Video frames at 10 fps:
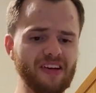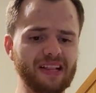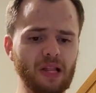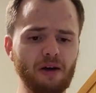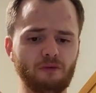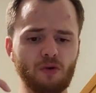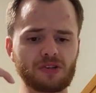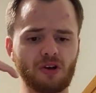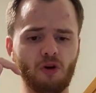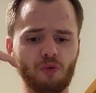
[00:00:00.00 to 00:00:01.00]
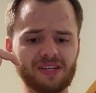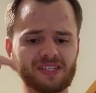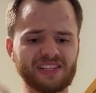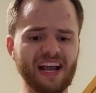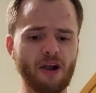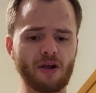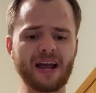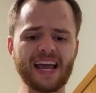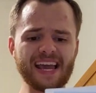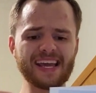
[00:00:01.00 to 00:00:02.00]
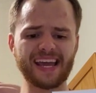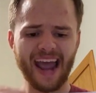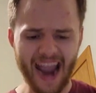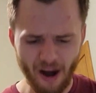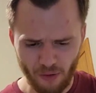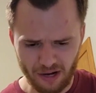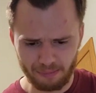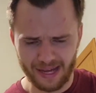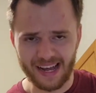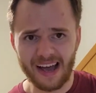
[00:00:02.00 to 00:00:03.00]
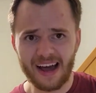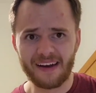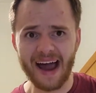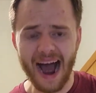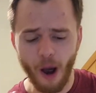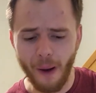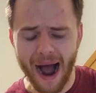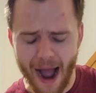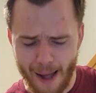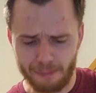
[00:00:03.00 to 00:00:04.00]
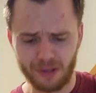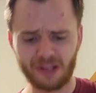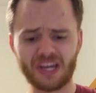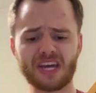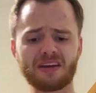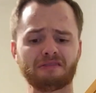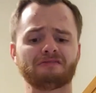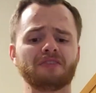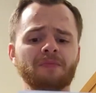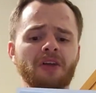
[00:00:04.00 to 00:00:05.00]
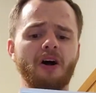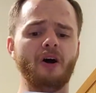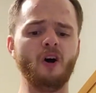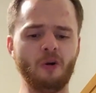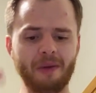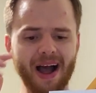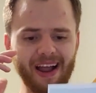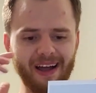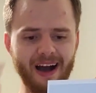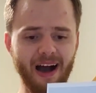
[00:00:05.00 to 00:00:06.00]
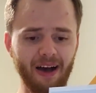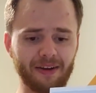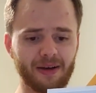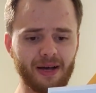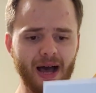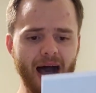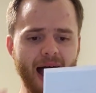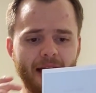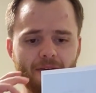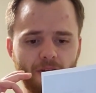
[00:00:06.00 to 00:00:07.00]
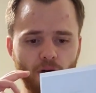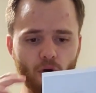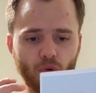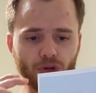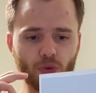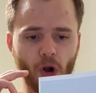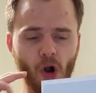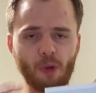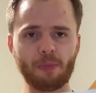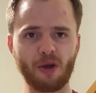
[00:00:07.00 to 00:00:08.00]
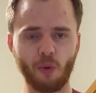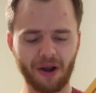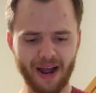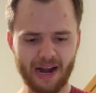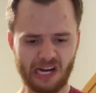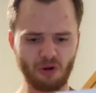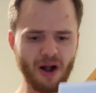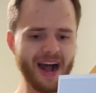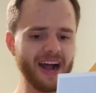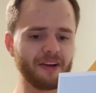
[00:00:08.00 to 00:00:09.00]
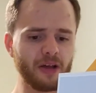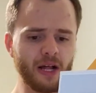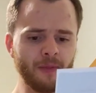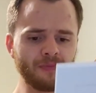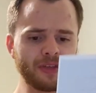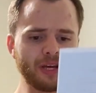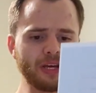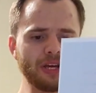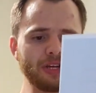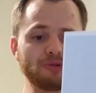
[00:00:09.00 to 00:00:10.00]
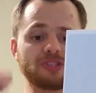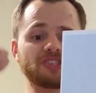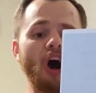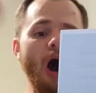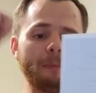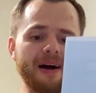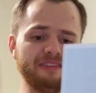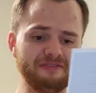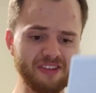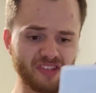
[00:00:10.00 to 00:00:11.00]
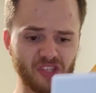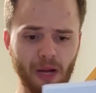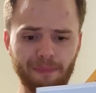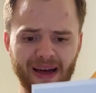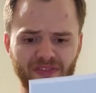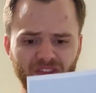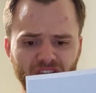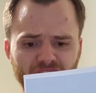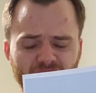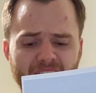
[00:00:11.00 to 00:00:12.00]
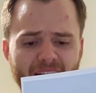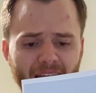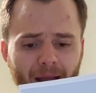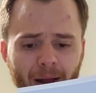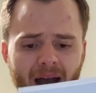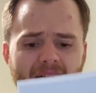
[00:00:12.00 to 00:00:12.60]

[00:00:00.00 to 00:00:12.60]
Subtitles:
That love was always there. He carried me. Now I believe. Oh my God. I know you heard me when I cried. You saw my fist up at the sky.